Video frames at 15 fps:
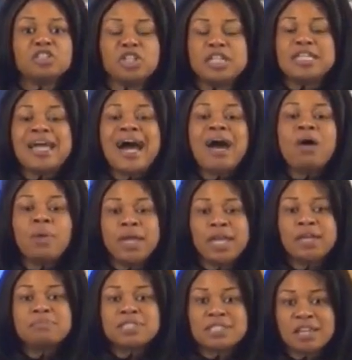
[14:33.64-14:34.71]
Yahweh
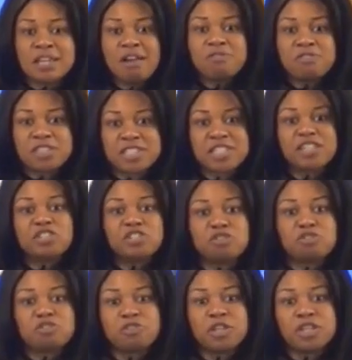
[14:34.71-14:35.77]
Himself will set you
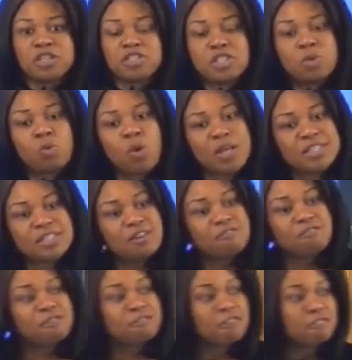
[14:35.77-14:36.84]
free. You see, once
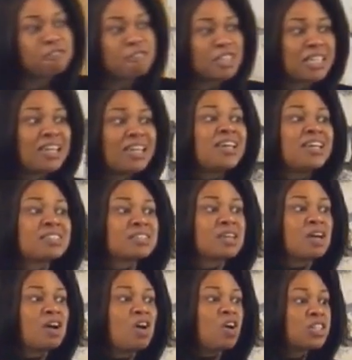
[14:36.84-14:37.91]
every 50 years,
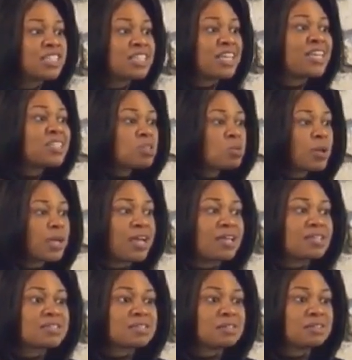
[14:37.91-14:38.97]
all debts were
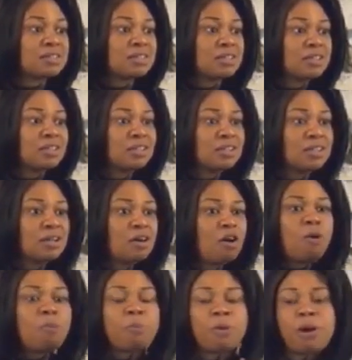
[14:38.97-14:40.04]
cancelled,
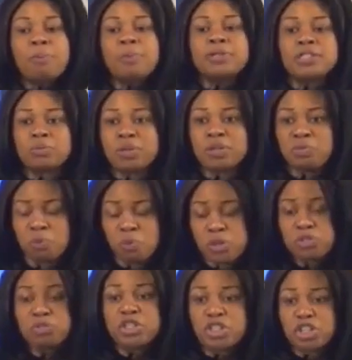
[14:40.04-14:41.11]
all property
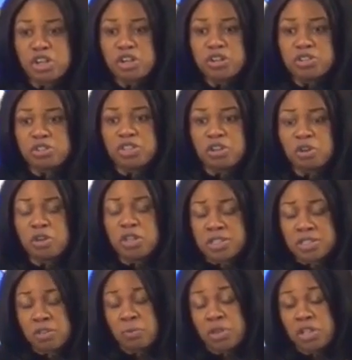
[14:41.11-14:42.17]
was returned to the,
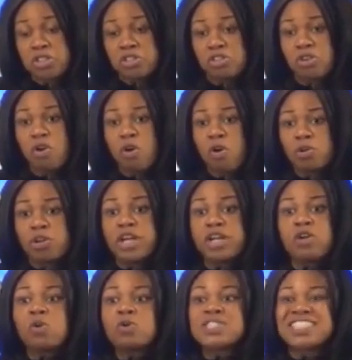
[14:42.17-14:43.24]
its original owner,
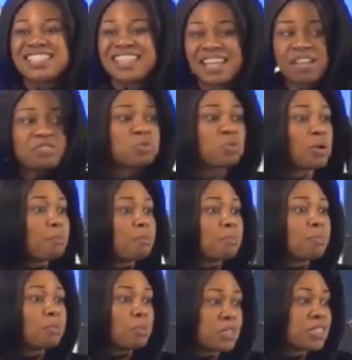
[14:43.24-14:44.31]
and all slaves were,
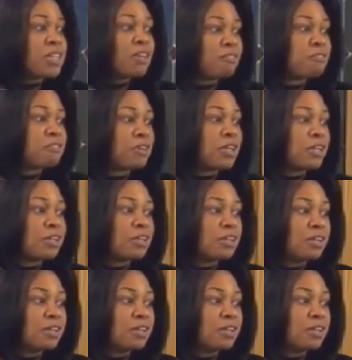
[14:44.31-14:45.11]
were set free.